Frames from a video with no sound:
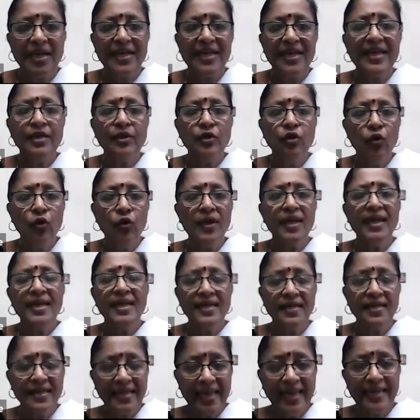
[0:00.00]
Again, knowing
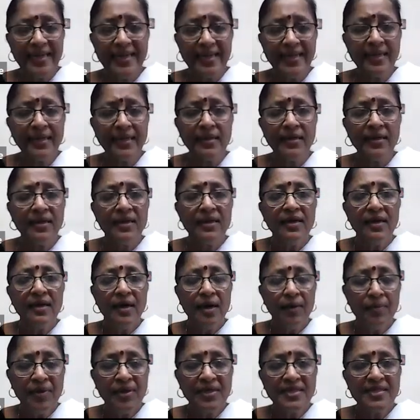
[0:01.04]
indicating
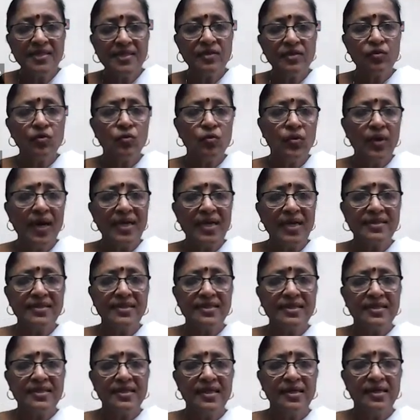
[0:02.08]
a person who
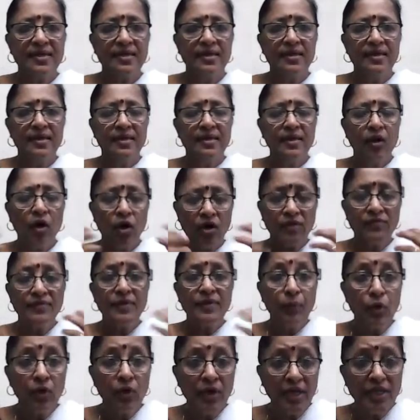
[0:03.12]
has a lot of
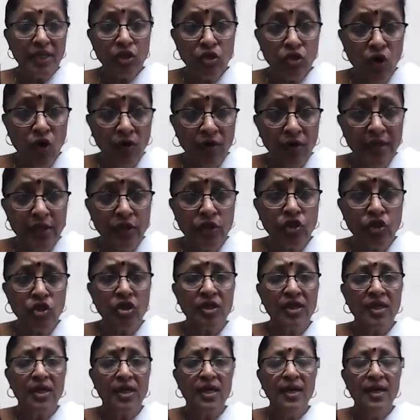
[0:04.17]
the bookish
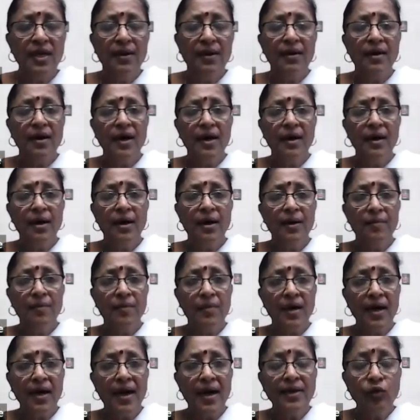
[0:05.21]
knowledge
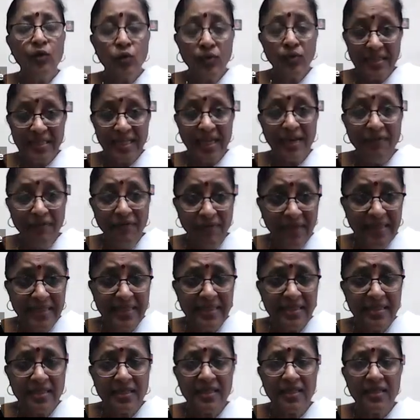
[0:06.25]
and who's
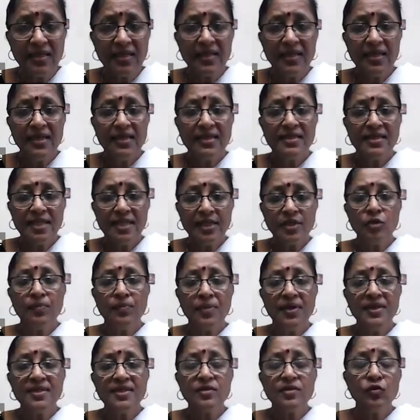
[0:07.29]
convinced. Such a
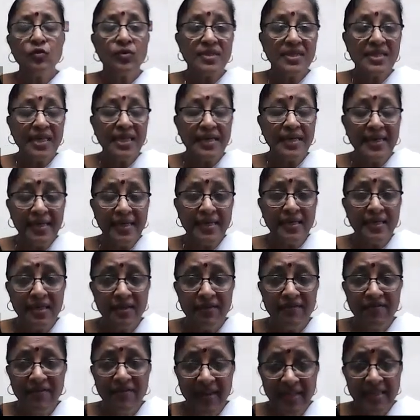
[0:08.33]
person who studied
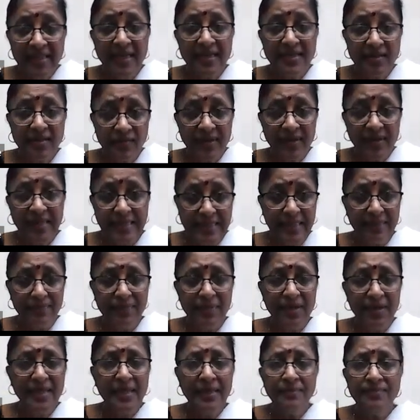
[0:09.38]
Vedas very
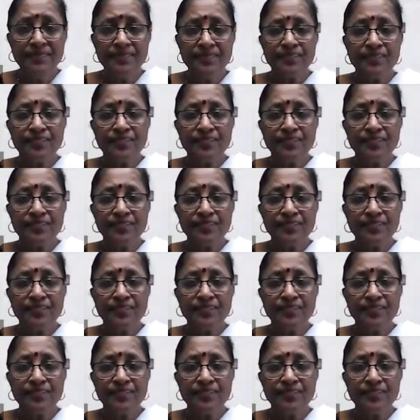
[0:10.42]
deeply.